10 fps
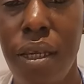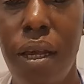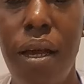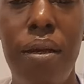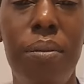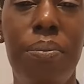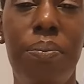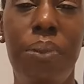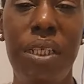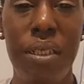
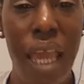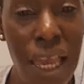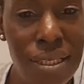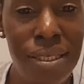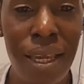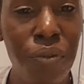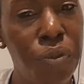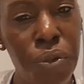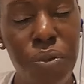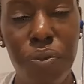But it has that
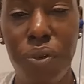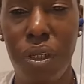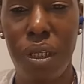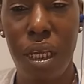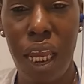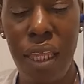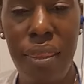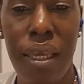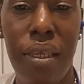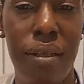root and
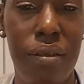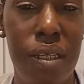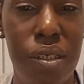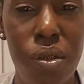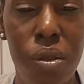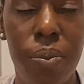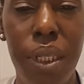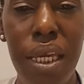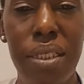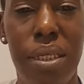that solar
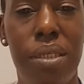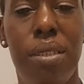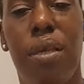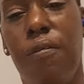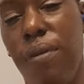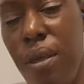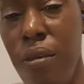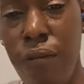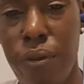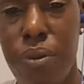plexus
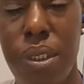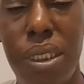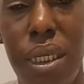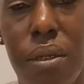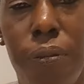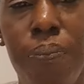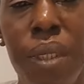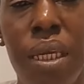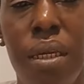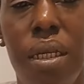influence here.
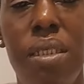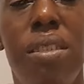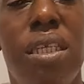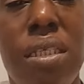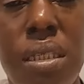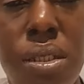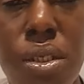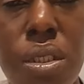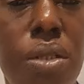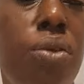This is
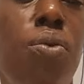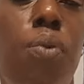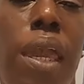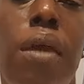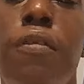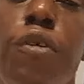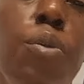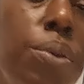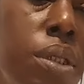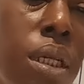just a new way of you
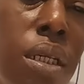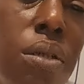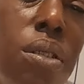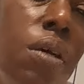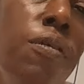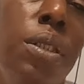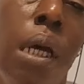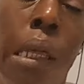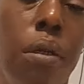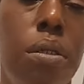presenting yourself to
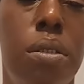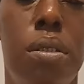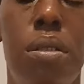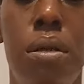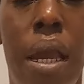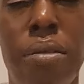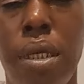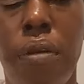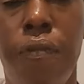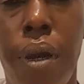others, to your
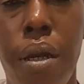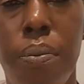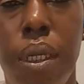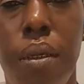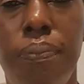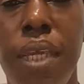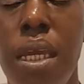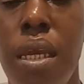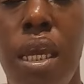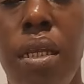outside environment.
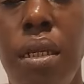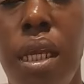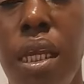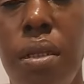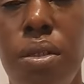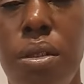And it